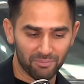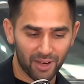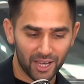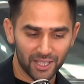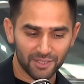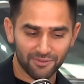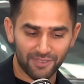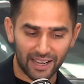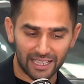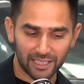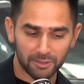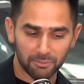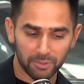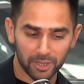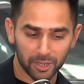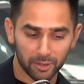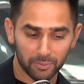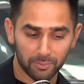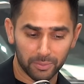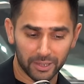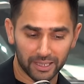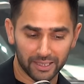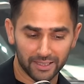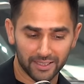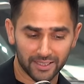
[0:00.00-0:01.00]
you? Most valuable
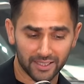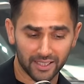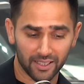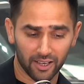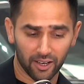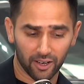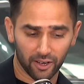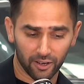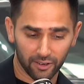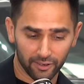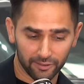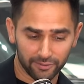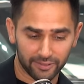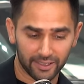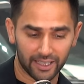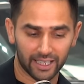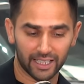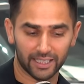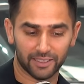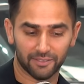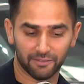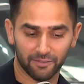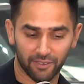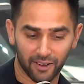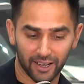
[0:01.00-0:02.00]
piece of
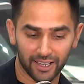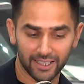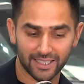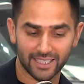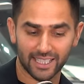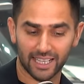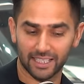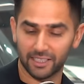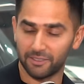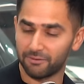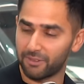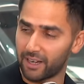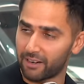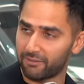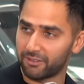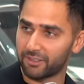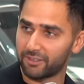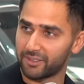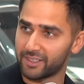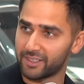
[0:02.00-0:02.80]
advice that you've ever